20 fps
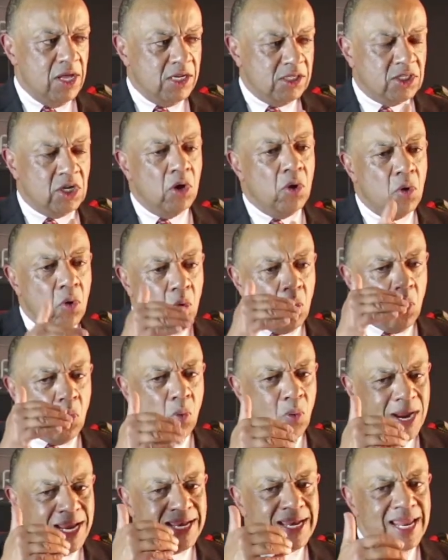So
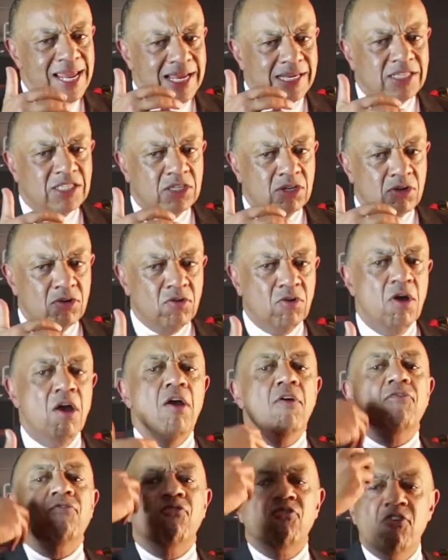we need to
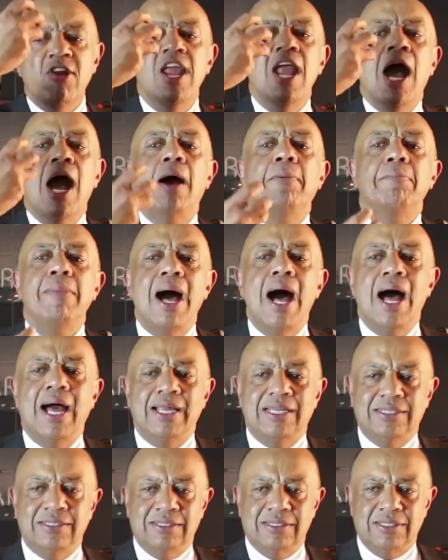free our
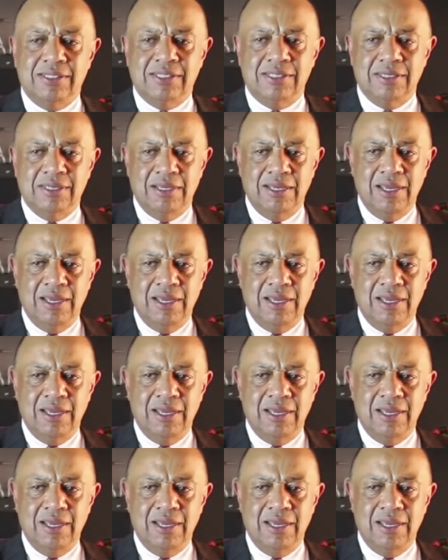minds